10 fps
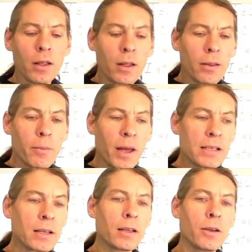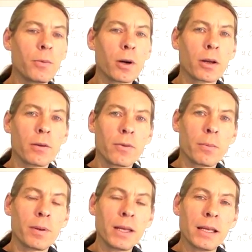They're basically working for
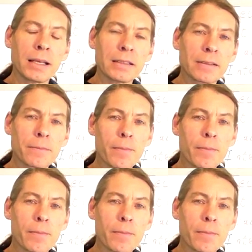peanuts.